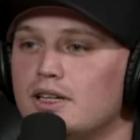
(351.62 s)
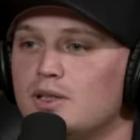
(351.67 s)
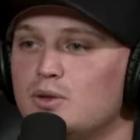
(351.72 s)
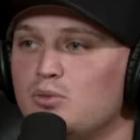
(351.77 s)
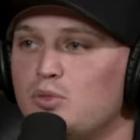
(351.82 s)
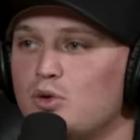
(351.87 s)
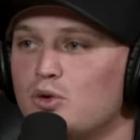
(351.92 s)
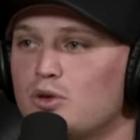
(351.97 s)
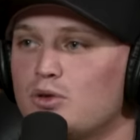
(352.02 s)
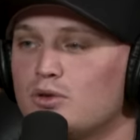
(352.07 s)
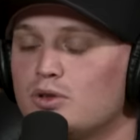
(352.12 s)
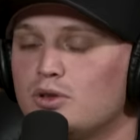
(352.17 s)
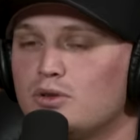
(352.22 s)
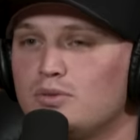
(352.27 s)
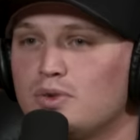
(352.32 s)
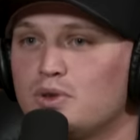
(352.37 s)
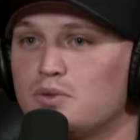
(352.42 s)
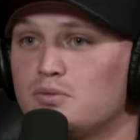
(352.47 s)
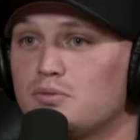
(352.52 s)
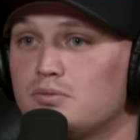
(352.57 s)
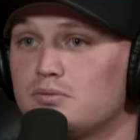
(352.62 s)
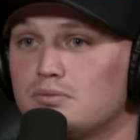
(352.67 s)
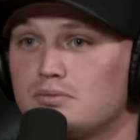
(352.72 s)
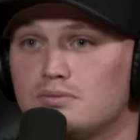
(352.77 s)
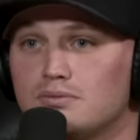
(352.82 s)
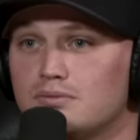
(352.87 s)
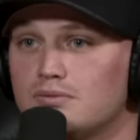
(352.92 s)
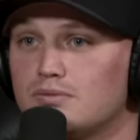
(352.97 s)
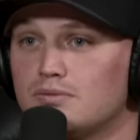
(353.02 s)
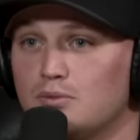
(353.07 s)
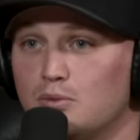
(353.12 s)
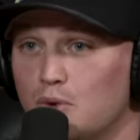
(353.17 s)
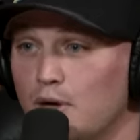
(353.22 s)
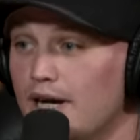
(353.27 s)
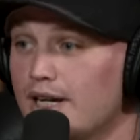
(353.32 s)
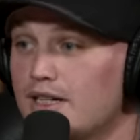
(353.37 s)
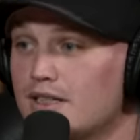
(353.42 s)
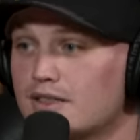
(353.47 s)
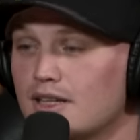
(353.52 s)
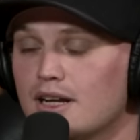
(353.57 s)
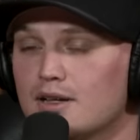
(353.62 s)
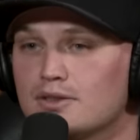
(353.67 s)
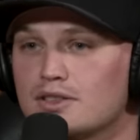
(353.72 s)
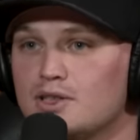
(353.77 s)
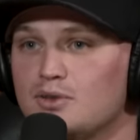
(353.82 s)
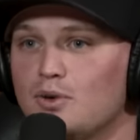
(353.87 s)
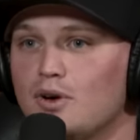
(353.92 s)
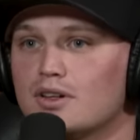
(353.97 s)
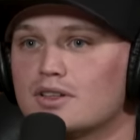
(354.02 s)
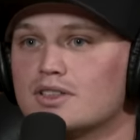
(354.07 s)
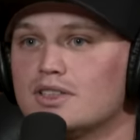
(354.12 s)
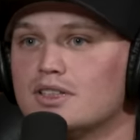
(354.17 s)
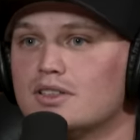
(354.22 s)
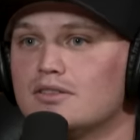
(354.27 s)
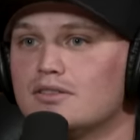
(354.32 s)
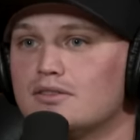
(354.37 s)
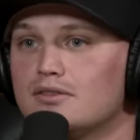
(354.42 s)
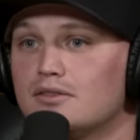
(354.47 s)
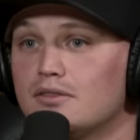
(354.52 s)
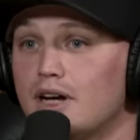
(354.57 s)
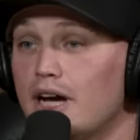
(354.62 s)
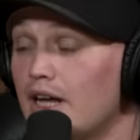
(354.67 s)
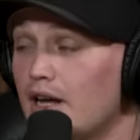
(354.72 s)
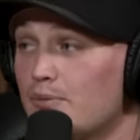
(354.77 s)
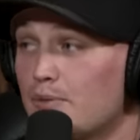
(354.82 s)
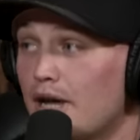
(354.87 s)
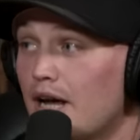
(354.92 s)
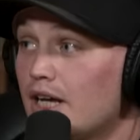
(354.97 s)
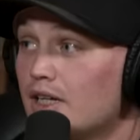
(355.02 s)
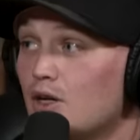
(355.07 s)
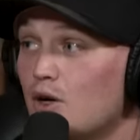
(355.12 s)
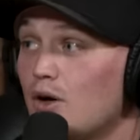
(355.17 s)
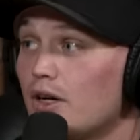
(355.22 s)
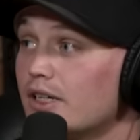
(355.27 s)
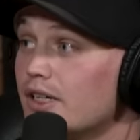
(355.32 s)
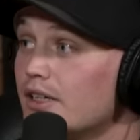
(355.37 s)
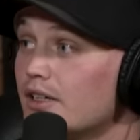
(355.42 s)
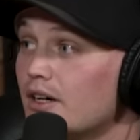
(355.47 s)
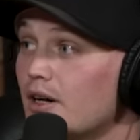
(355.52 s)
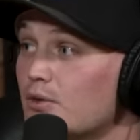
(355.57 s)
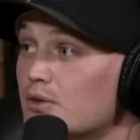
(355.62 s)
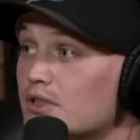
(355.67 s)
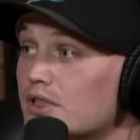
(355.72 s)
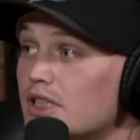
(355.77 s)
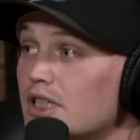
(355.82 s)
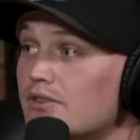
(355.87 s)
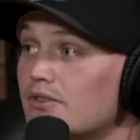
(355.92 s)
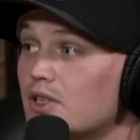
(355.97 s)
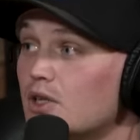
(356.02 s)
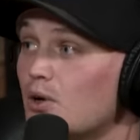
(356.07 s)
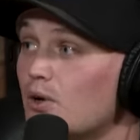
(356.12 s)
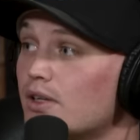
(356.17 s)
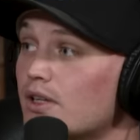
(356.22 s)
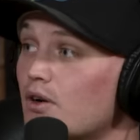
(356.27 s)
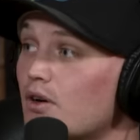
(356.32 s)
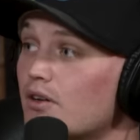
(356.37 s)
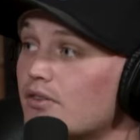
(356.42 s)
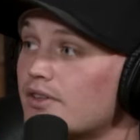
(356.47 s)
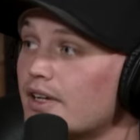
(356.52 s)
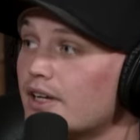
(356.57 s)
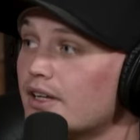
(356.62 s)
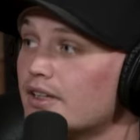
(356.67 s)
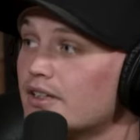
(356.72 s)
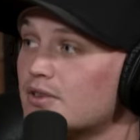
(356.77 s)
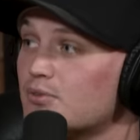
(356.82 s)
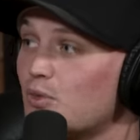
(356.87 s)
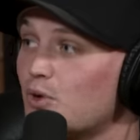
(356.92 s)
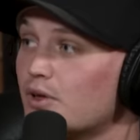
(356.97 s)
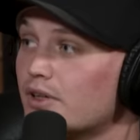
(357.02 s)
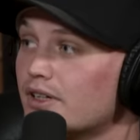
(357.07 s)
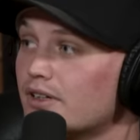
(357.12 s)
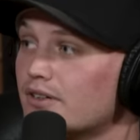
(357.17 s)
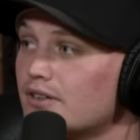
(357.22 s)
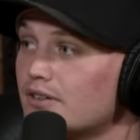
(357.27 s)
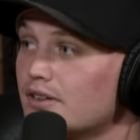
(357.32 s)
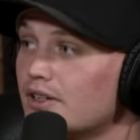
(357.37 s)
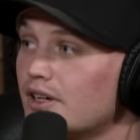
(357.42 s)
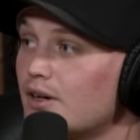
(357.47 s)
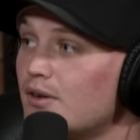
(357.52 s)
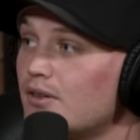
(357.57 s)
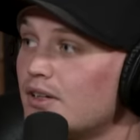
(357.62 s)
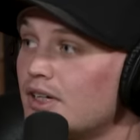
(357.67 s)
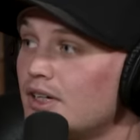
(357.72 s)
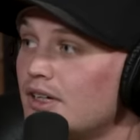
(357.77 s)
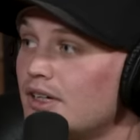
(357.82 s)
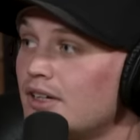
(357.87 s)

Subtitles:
the boardroom, and Brad Keselowski walks in. I mean, I had no idea I was even going to RFK this morning, you know.